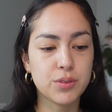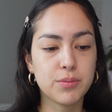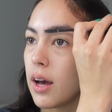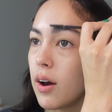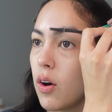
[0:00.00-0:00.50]

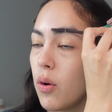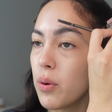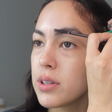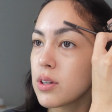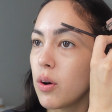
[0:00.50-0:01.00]
I
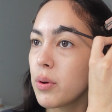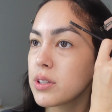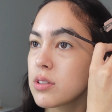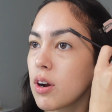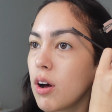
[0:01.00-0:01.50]
always
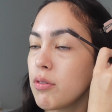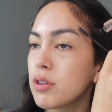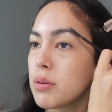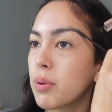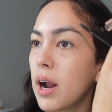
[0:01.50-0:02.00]
start off with
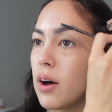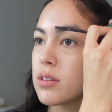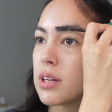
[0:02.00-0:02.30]
the brows.